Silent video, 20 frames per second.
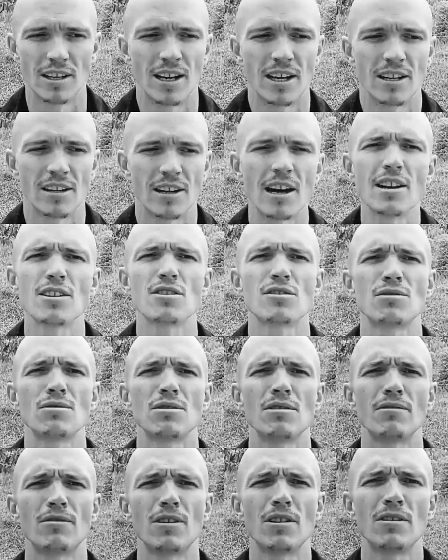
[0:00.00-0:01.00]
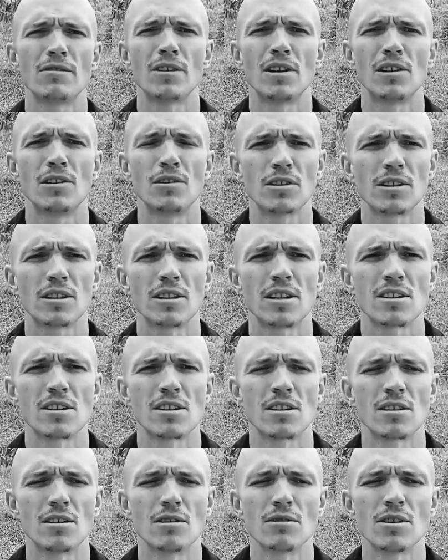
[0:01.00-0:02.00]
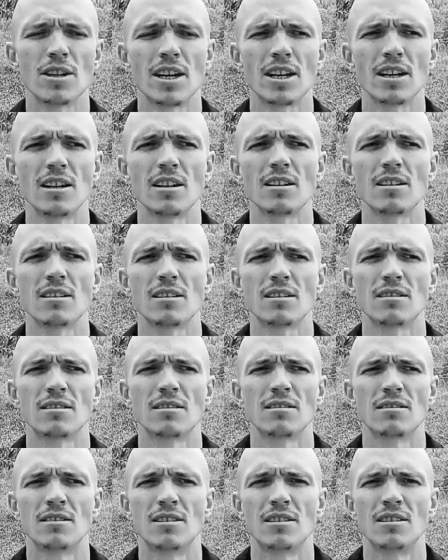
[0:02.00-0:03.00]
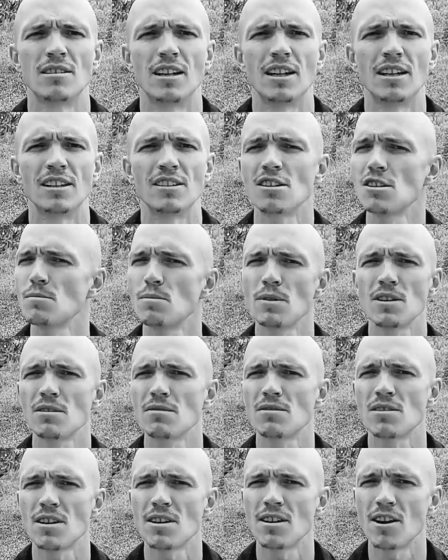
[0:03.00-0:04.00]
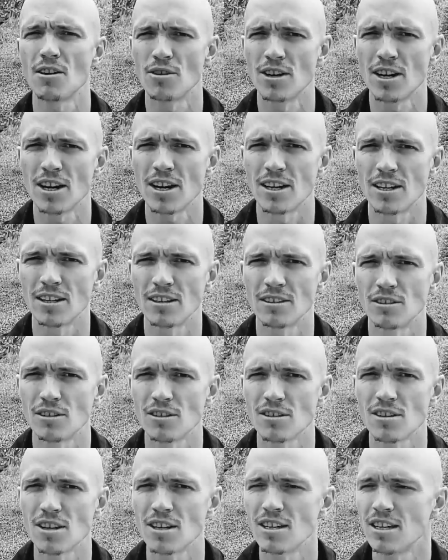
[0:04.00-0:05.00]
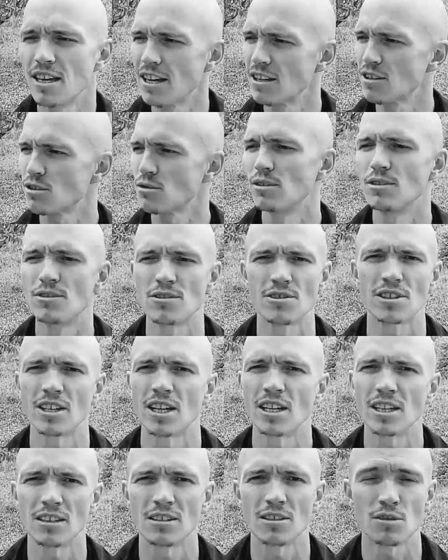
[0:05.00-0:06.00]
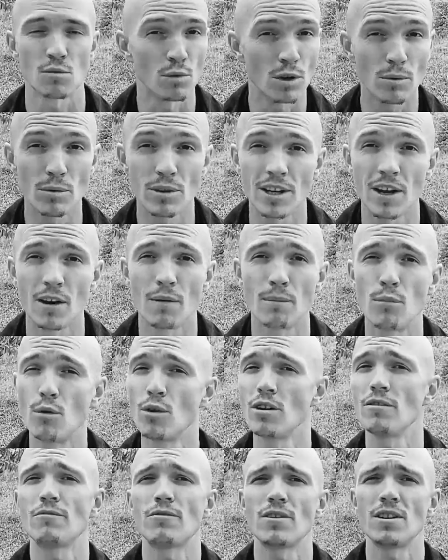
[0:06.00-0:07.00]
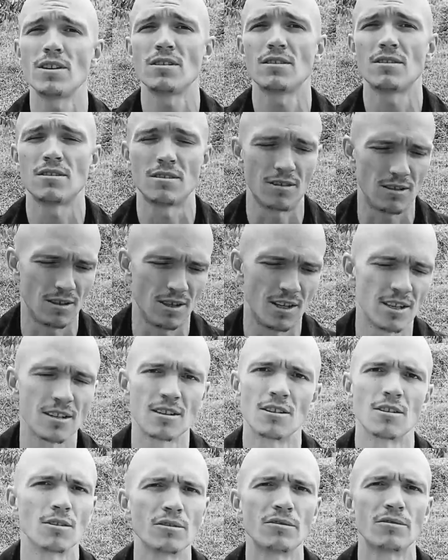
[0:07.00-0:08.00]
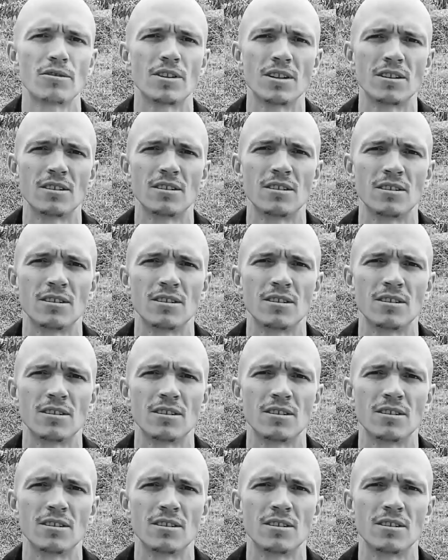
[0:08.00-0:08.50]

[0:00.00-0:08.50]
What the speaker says: And I stood in front of her and I looked and I said, "Okay." And just because of saying okay, not saying yes or understanding this, we were now boyfriend and girlfriend.